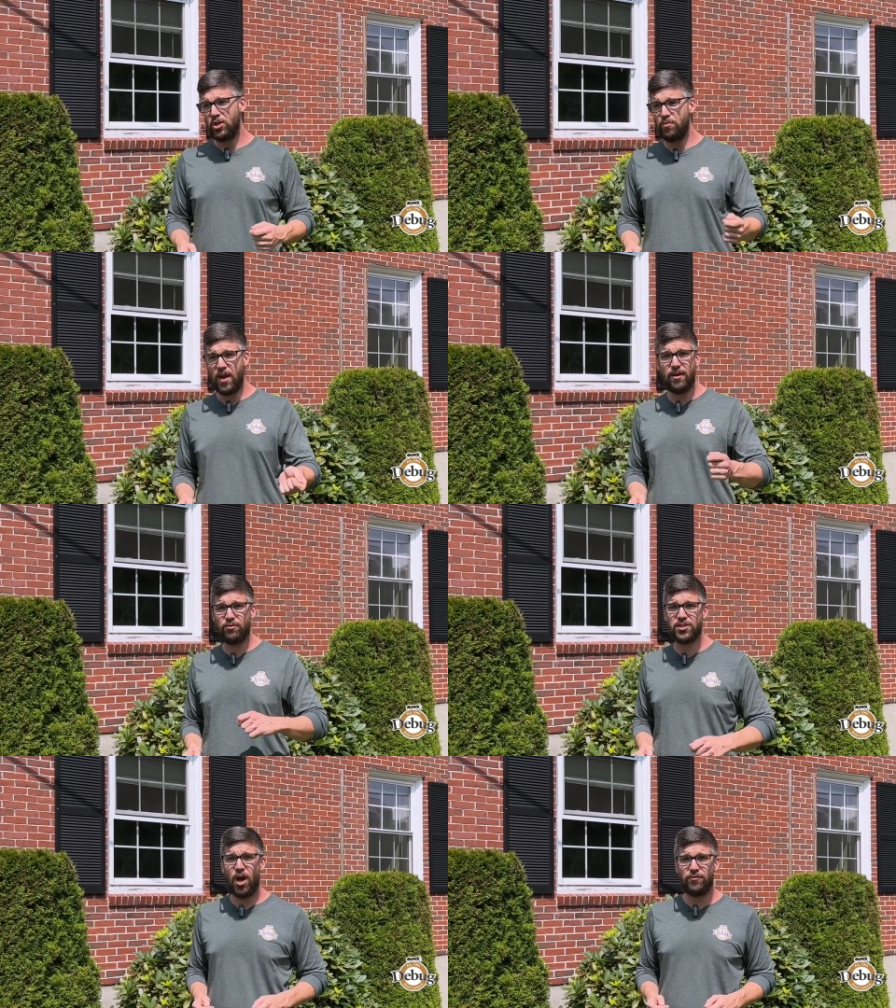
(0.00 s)
You may
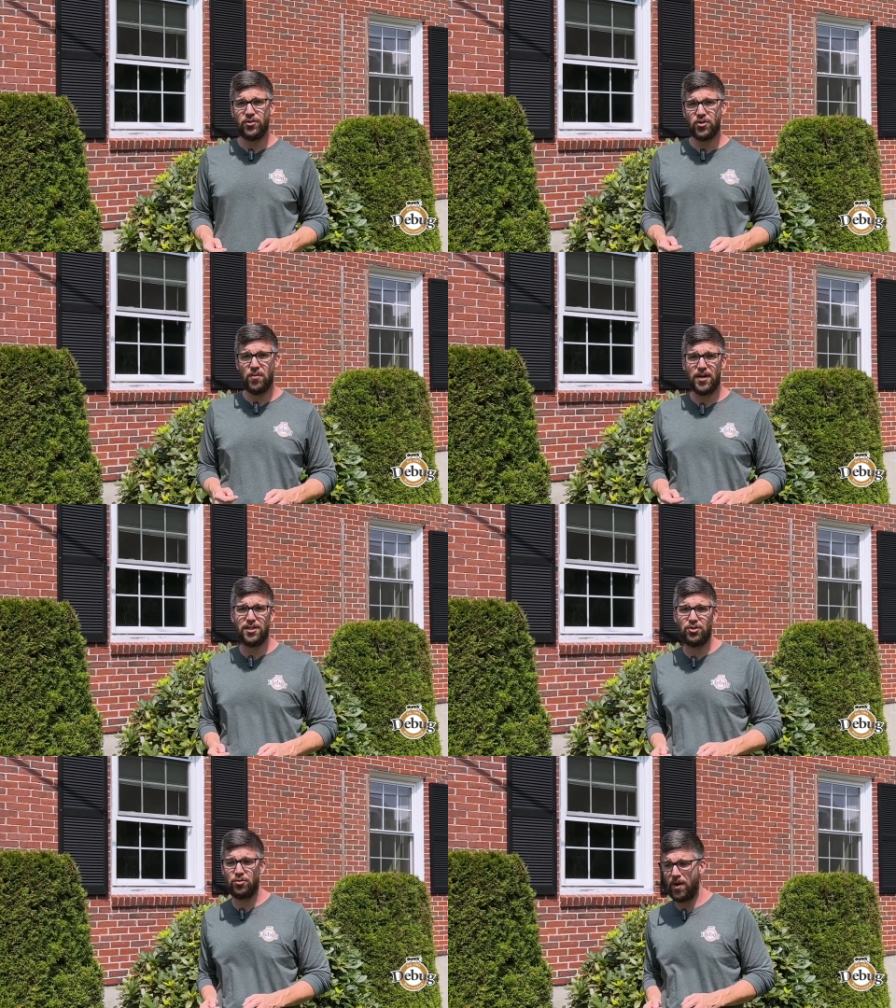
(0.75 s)
have resolved the termite
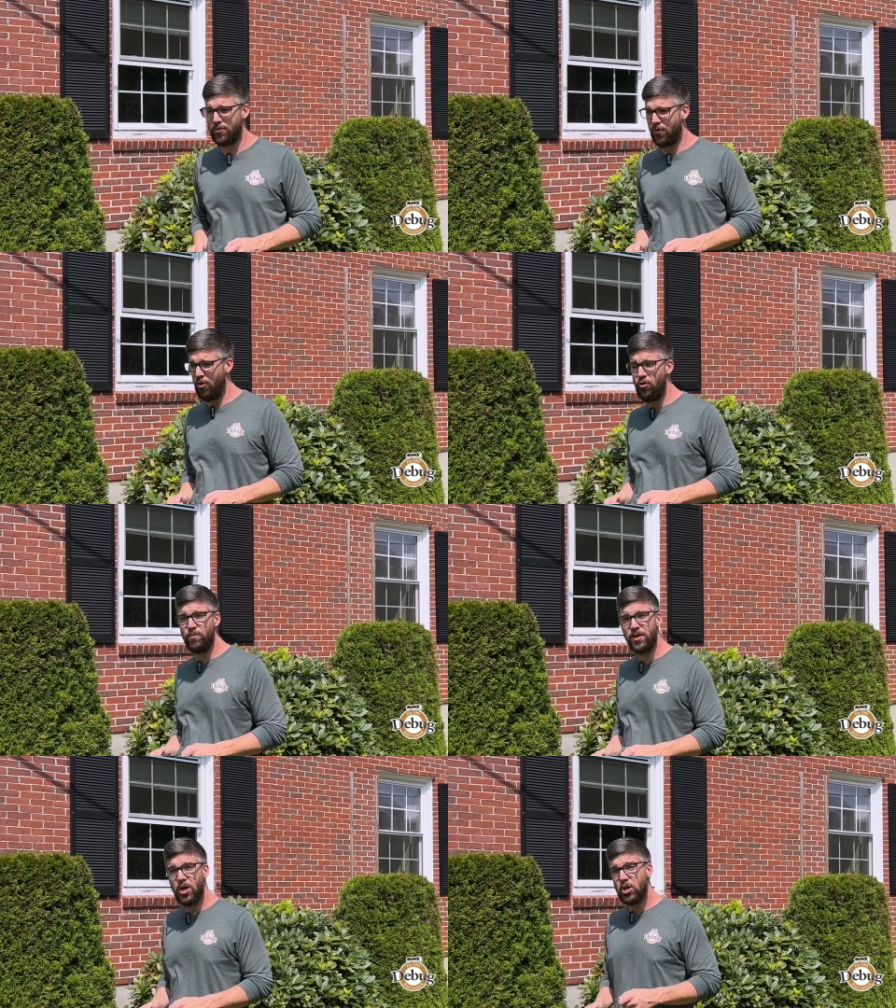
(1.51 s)
issue around your
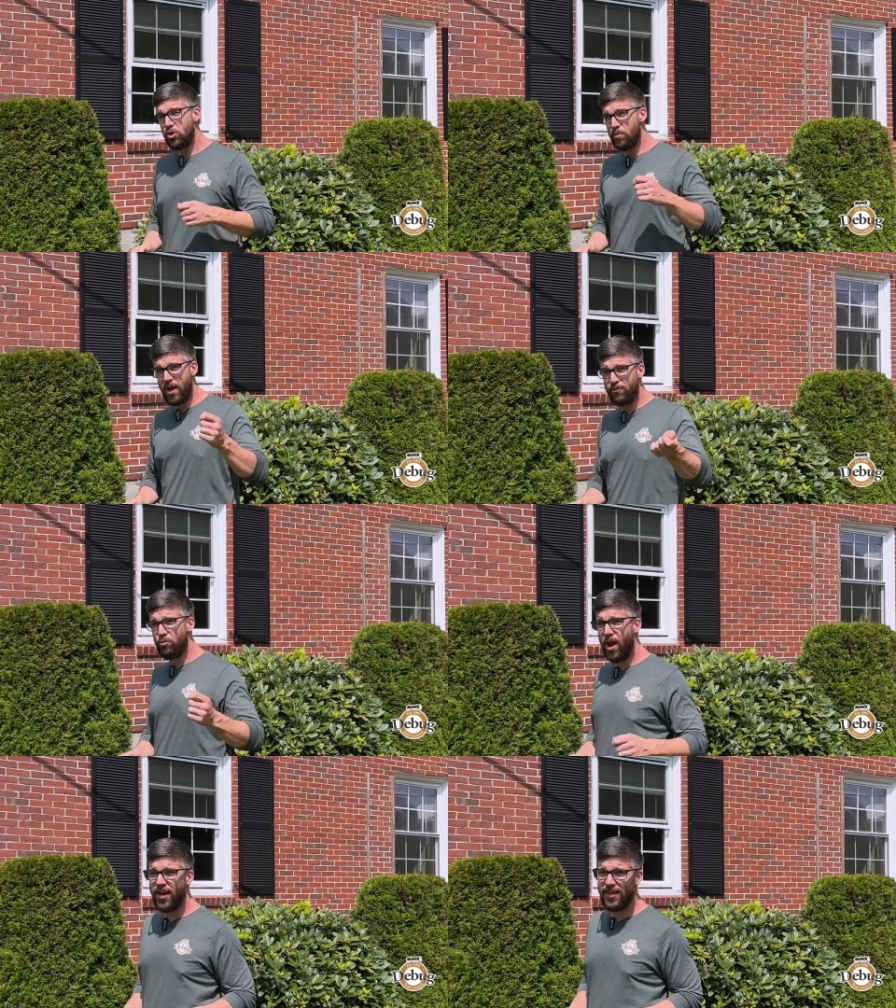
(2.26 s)
home. You may have
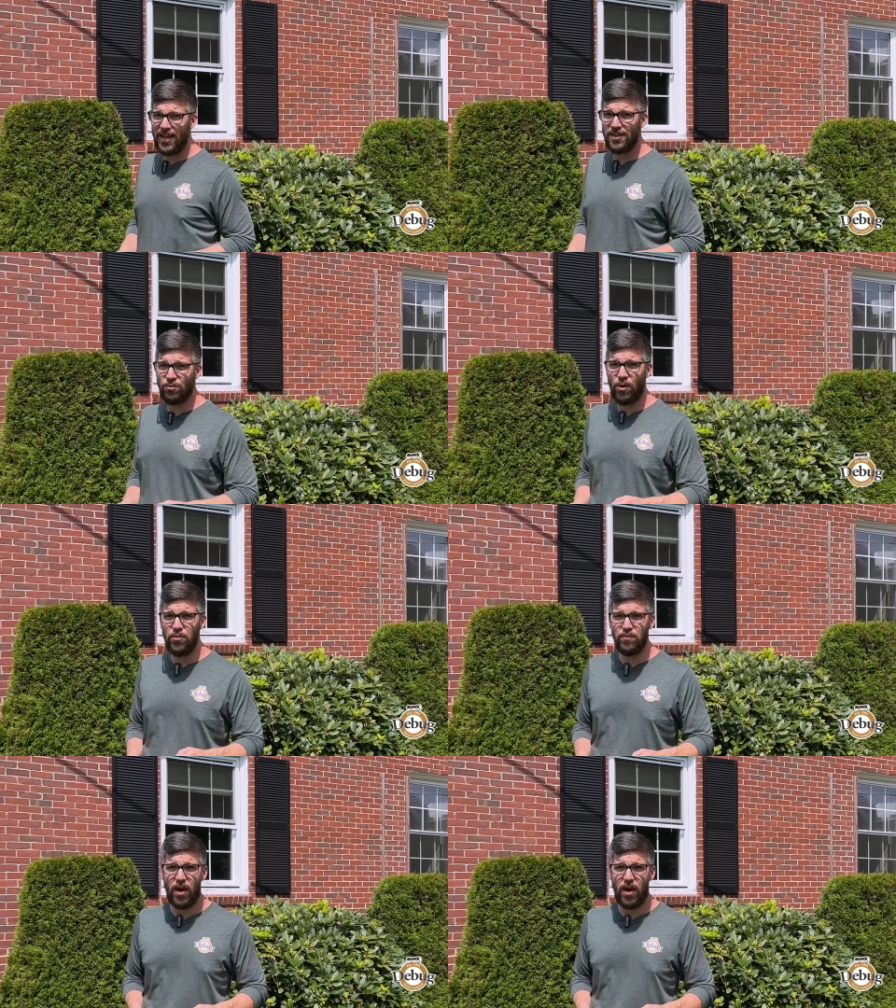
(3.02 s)
eradicated the rodent